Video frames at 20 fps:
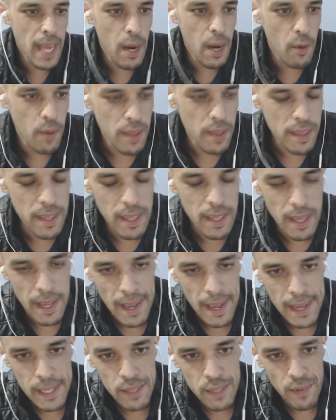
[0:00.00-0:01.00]
yeah, with the
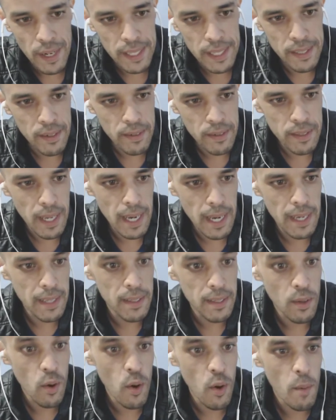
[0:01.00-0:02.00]
X Factor
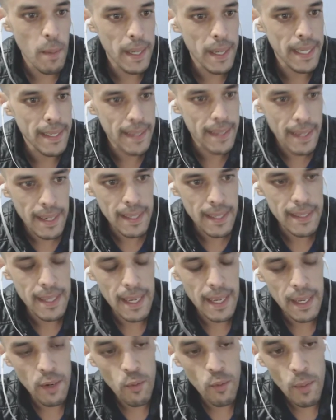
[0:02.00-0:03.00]
Thailand. Oh my
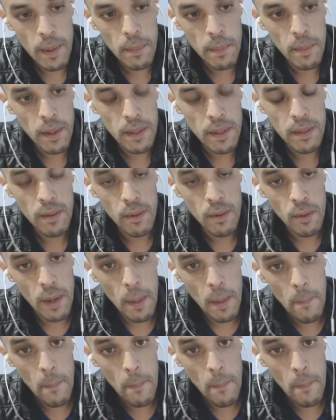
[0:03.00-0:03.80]
god, like one month.